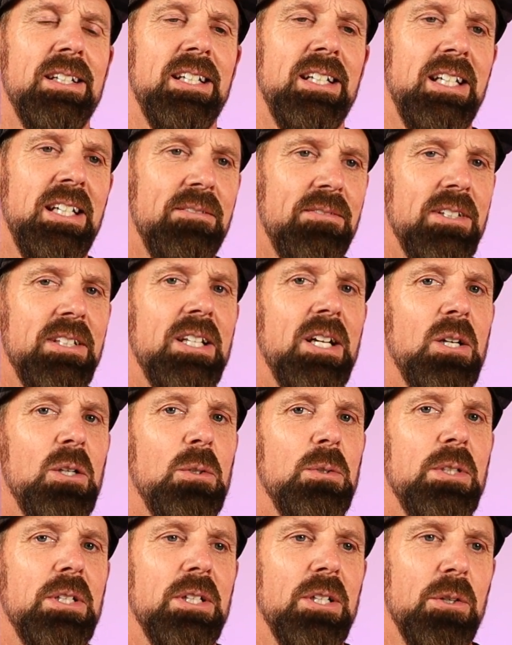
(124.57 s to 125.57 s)
even
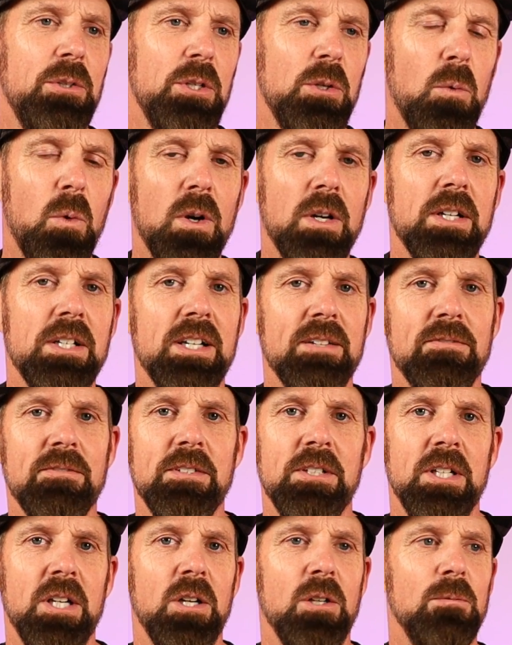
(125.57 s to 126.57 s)
though, you know, you're working
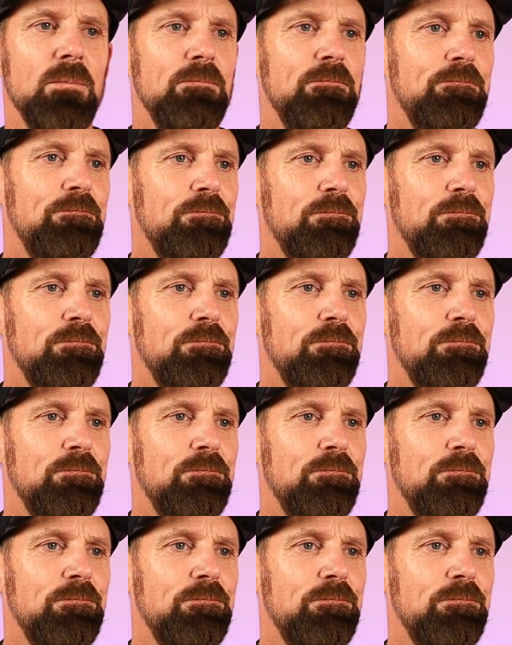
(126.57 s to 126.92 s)
different, you know,